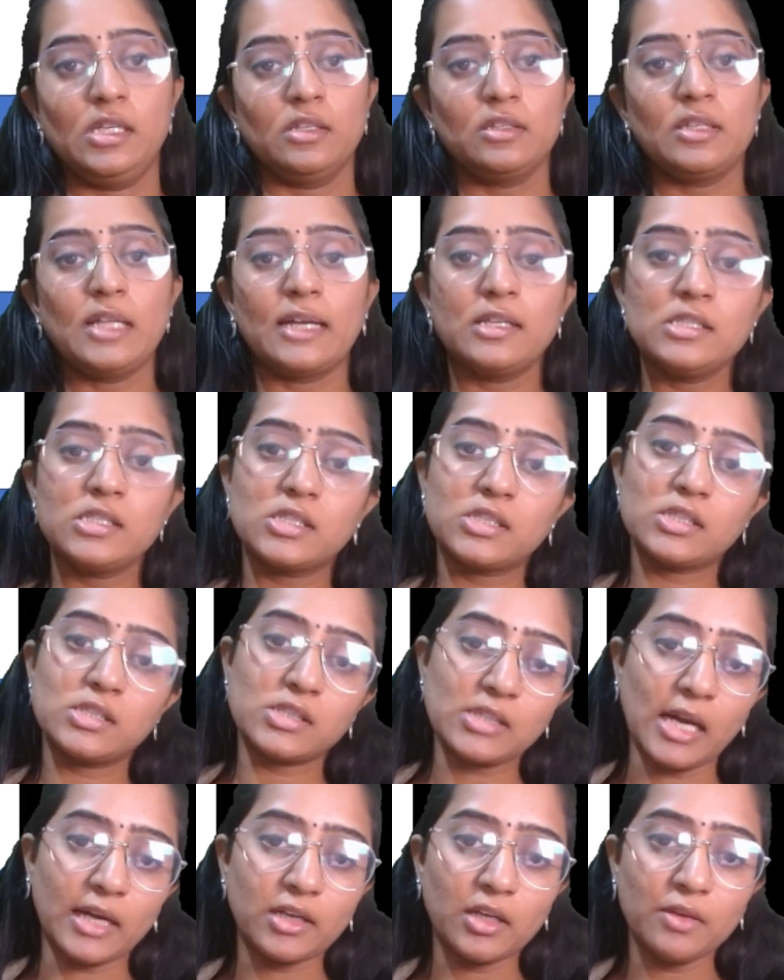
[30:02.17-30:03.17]
year. That is
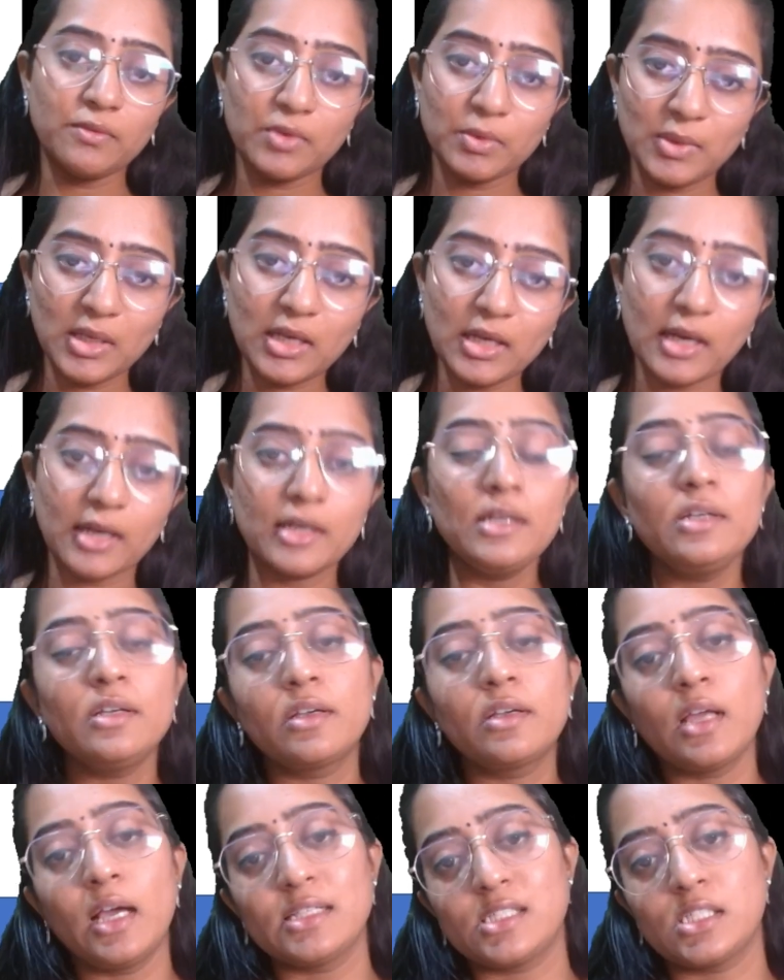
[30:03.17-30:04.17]
starting from the
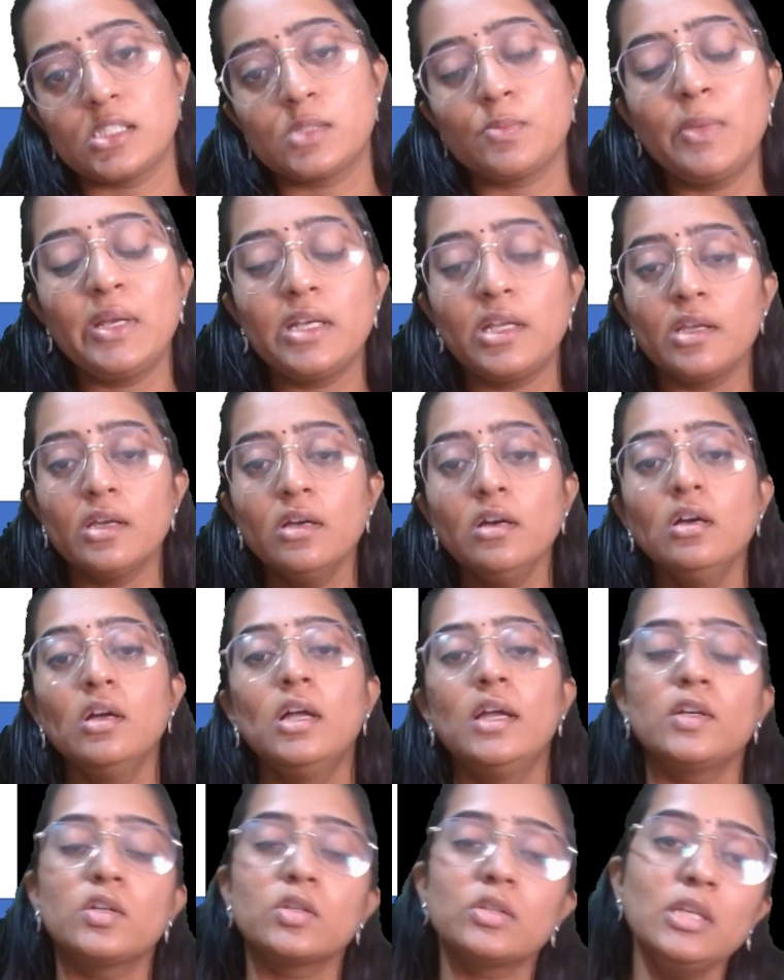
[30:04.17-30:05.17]
current assessment year
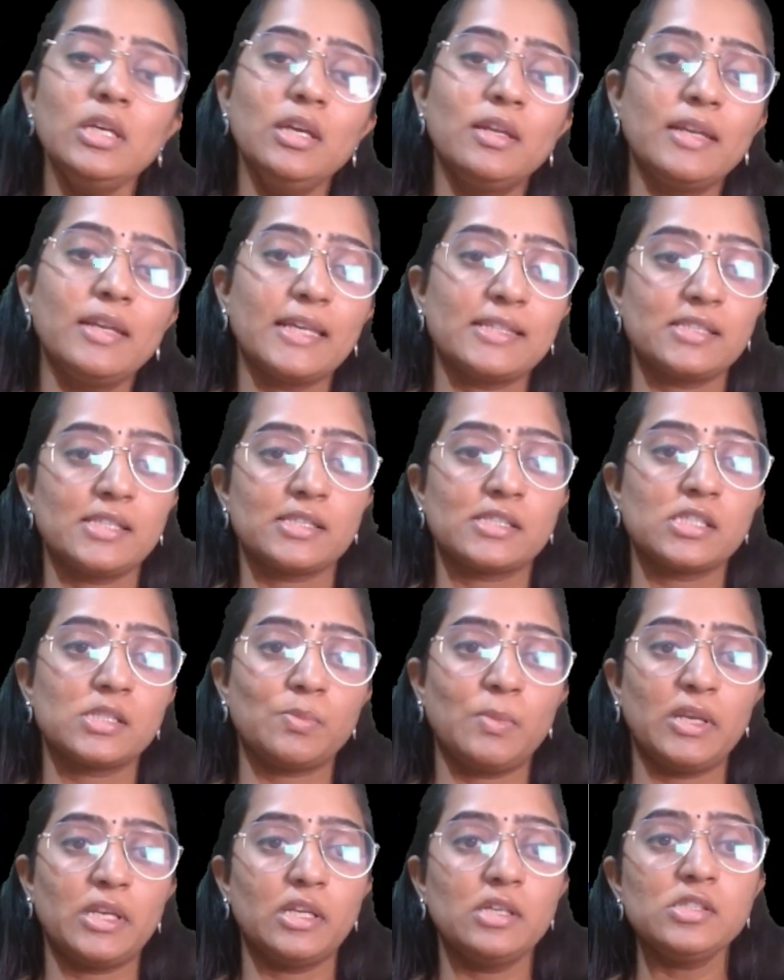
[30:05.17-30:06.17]
to the next
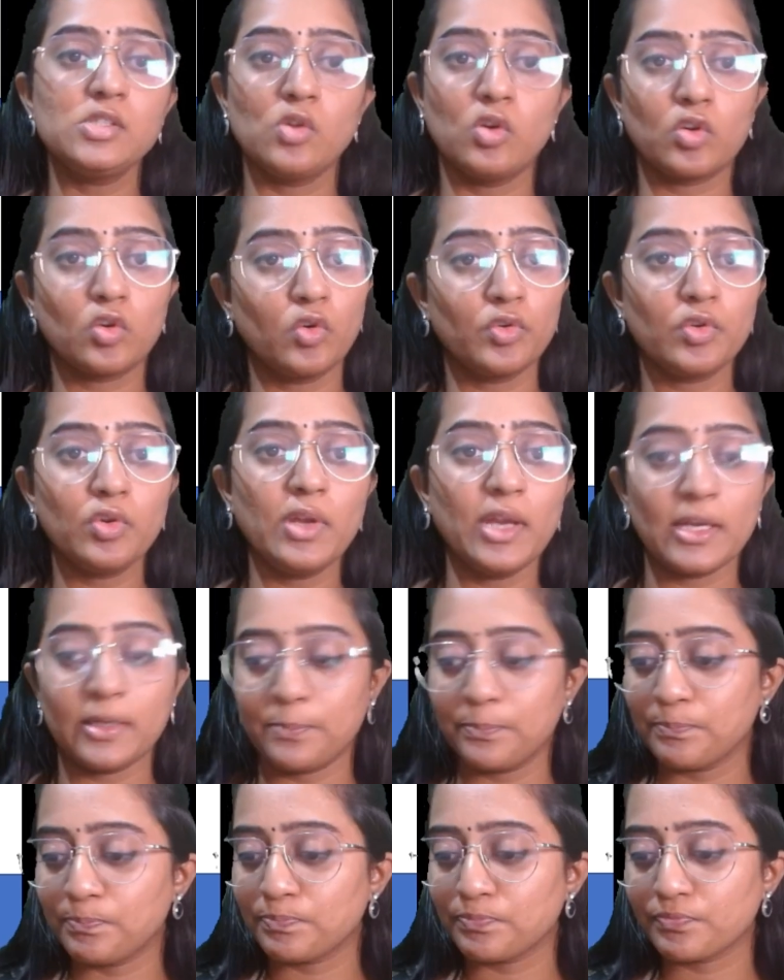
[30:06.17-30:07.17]
assessment years you're going to get.
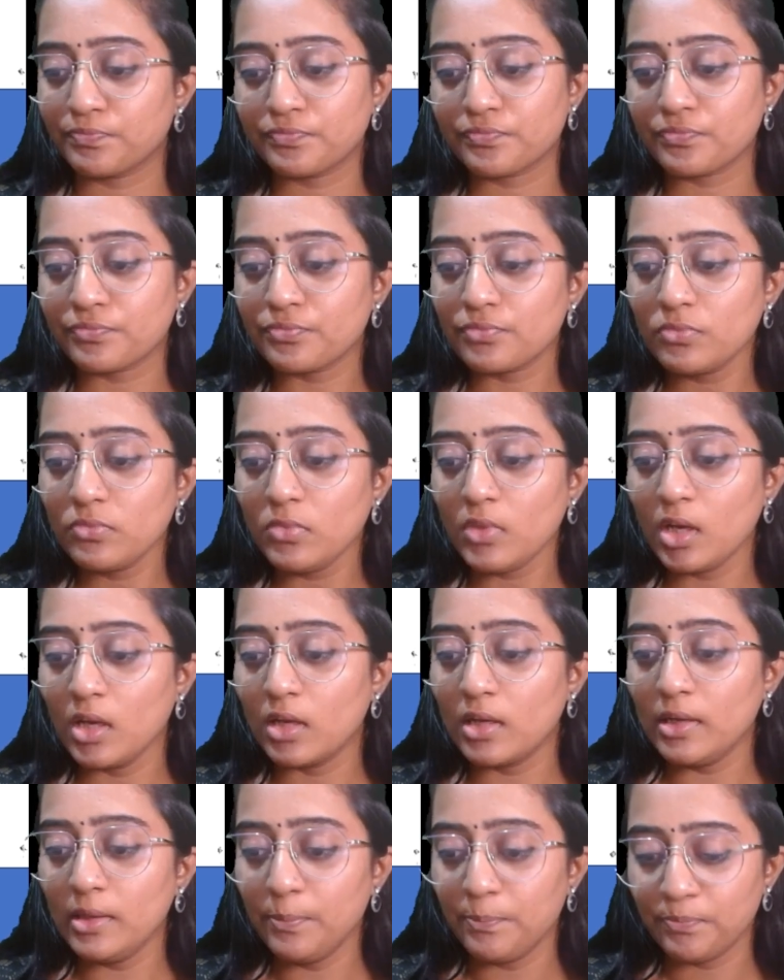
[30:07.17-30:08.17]

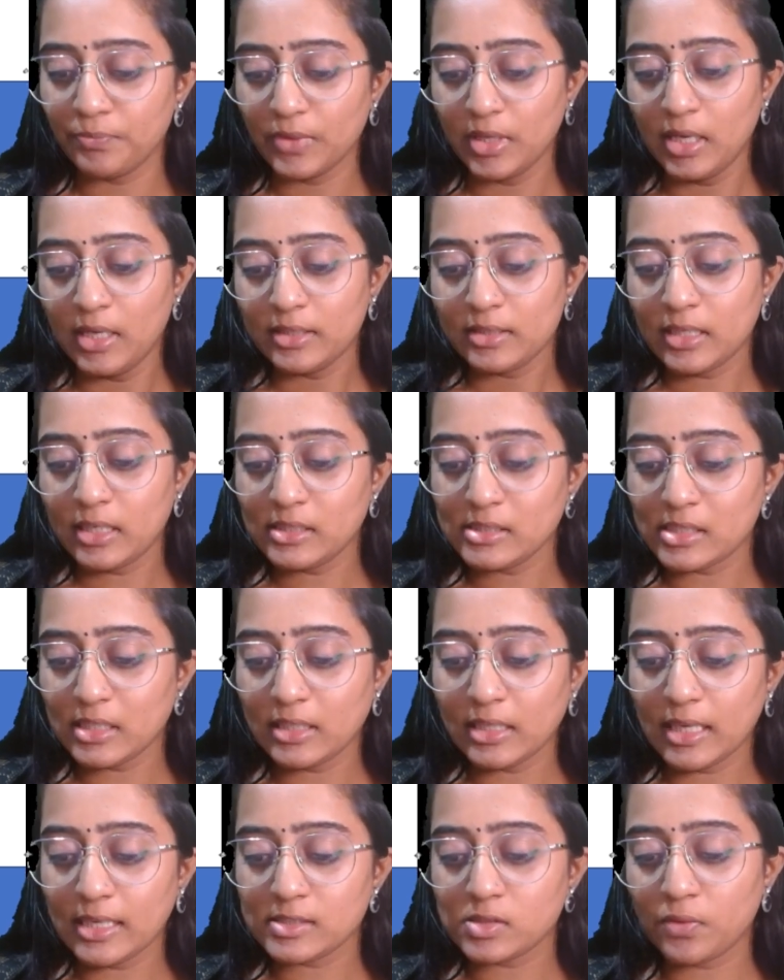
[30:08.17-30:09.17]
Clear? That is
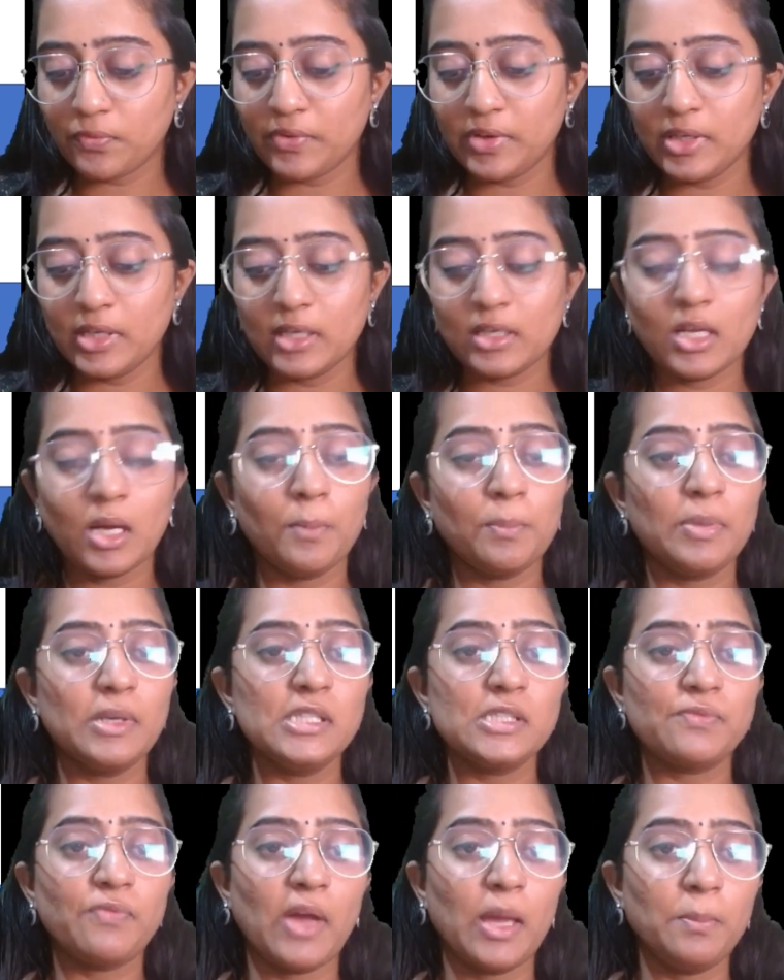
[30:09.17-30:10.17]
in case of Indian
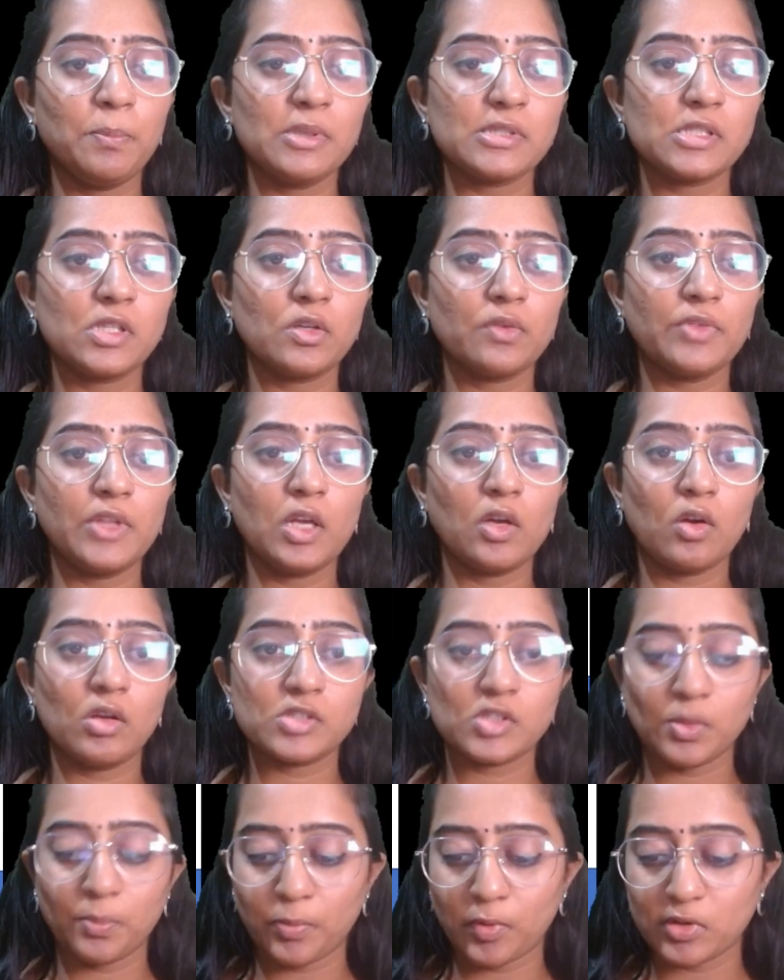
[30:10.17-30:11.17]
companies, 5% of the
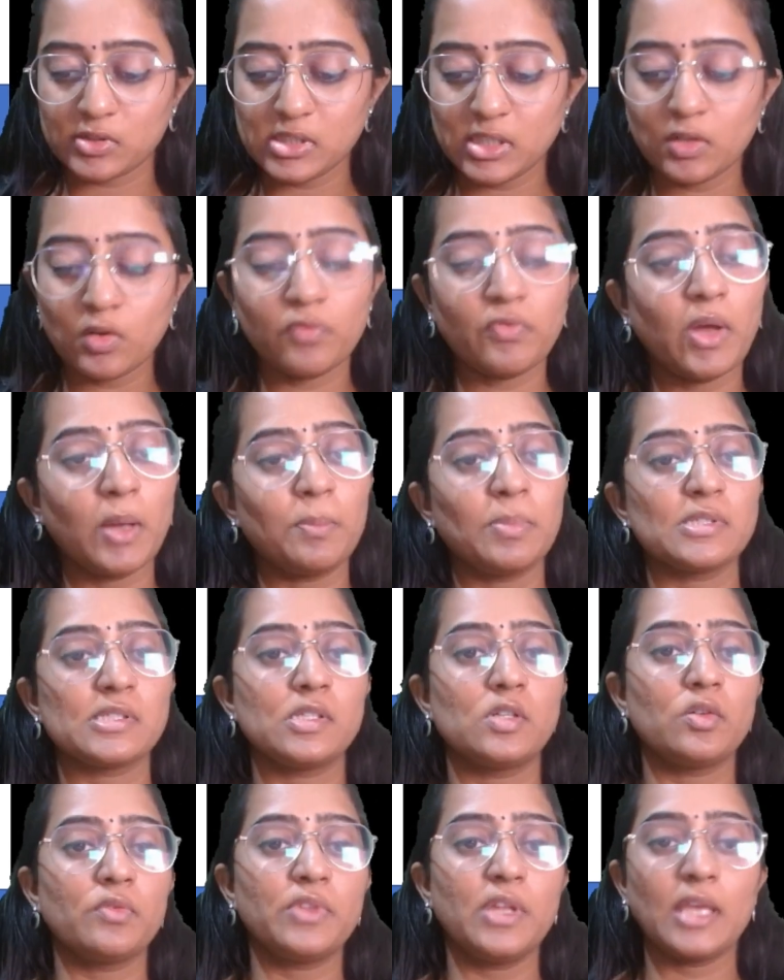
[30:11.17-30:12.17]
cost of project or
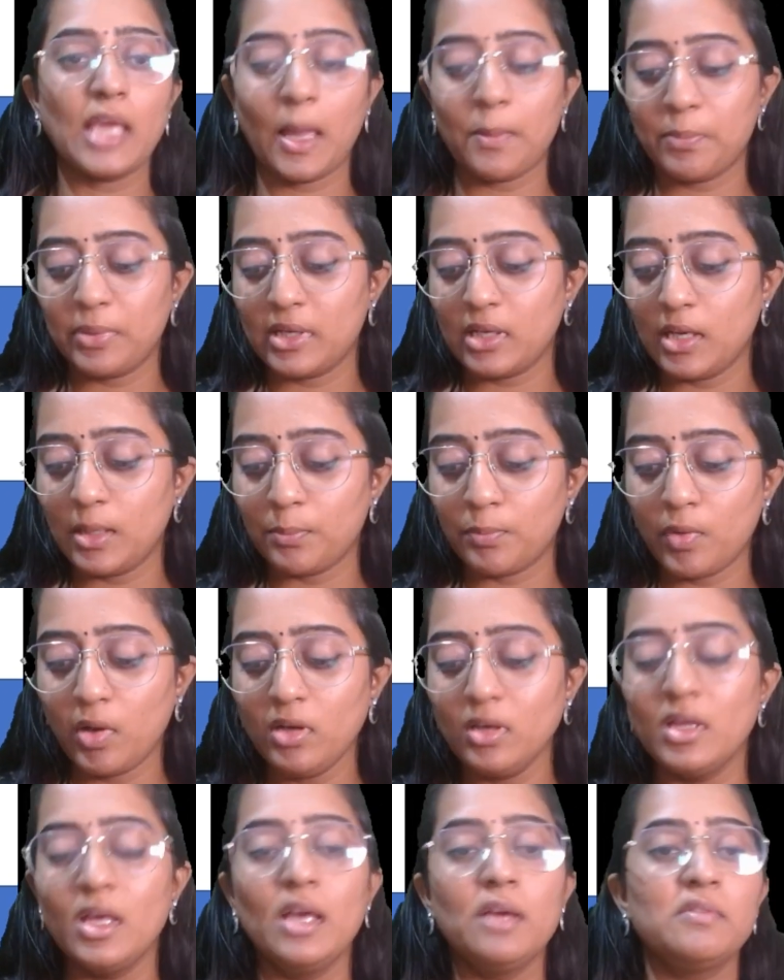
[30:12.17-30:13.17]
5% of the capital employed,
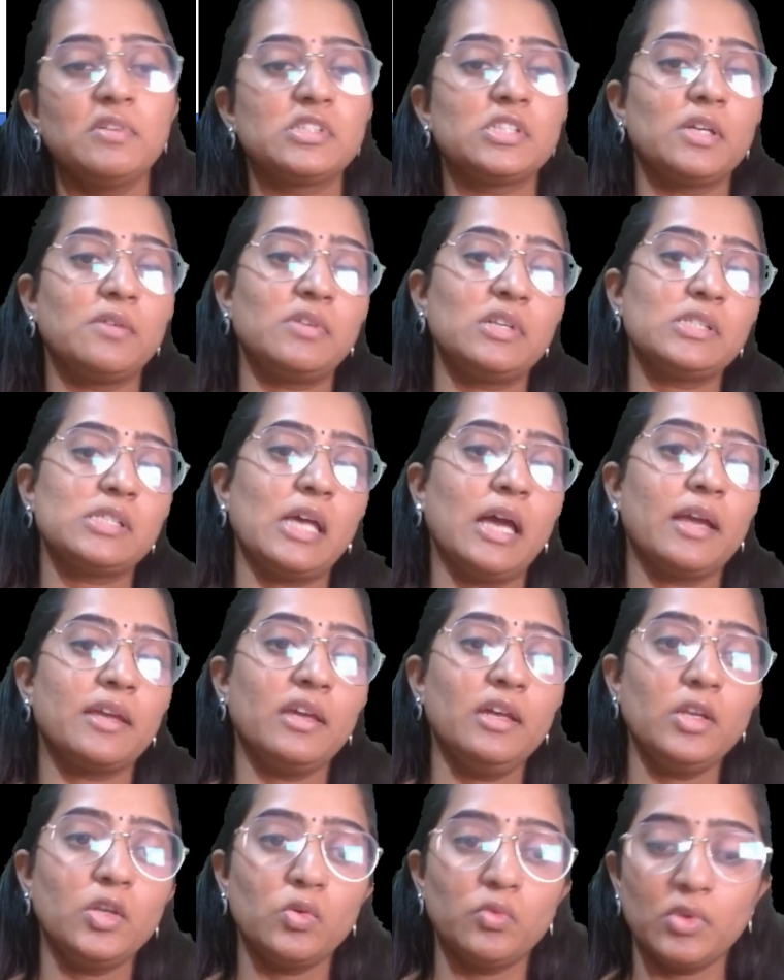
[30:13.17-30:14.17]
whichever is
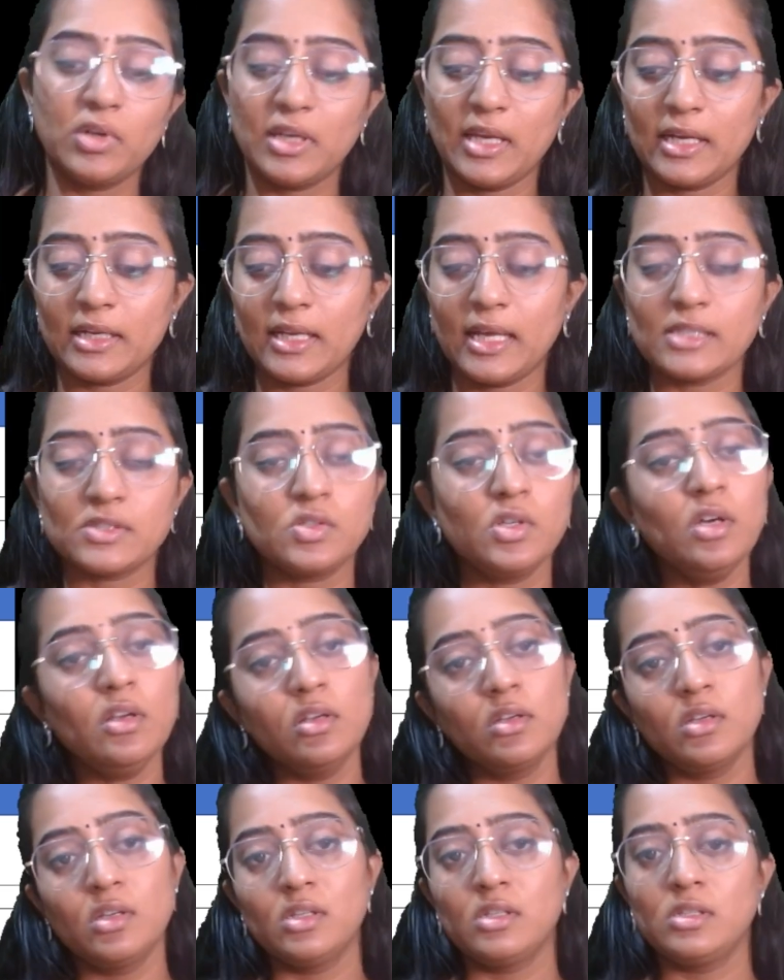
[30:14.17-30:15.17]
higher, you would get as your